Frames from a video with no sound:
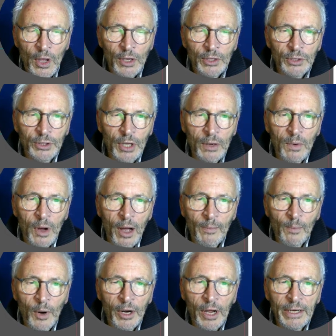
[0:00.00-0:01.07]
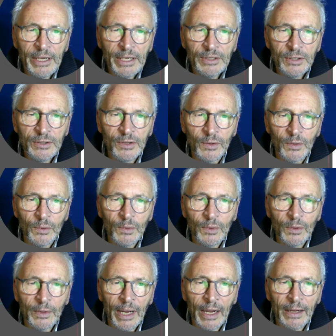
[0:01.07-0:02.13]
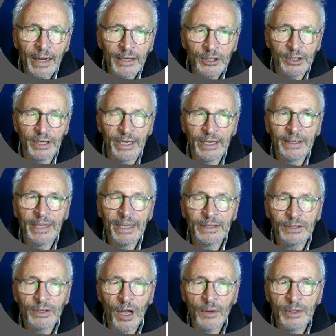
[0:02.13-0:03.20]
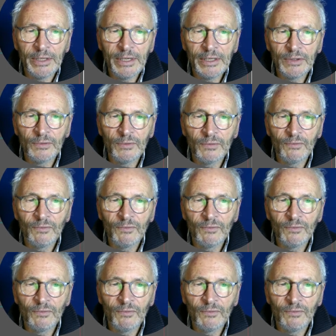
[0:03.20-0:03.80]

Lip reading: So what I need to do actually is I need to